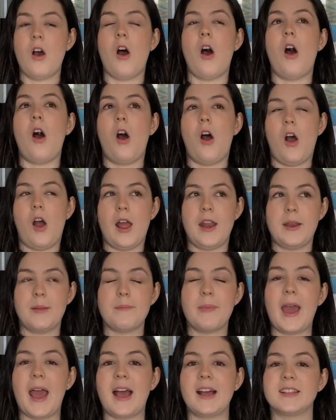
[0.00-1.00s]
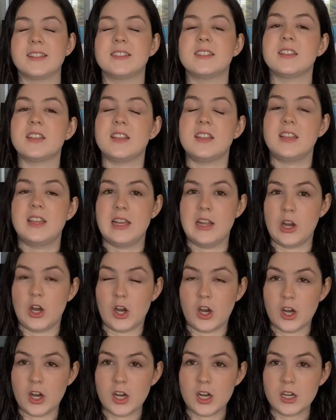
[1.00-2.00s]
on past a
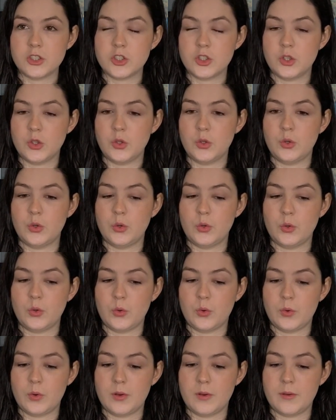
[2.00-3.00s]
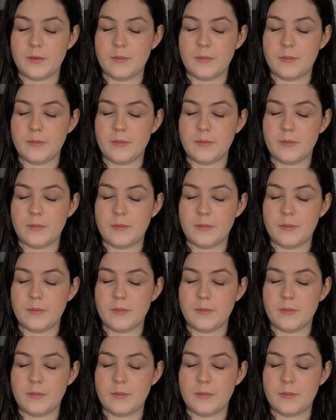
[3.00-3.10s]
year to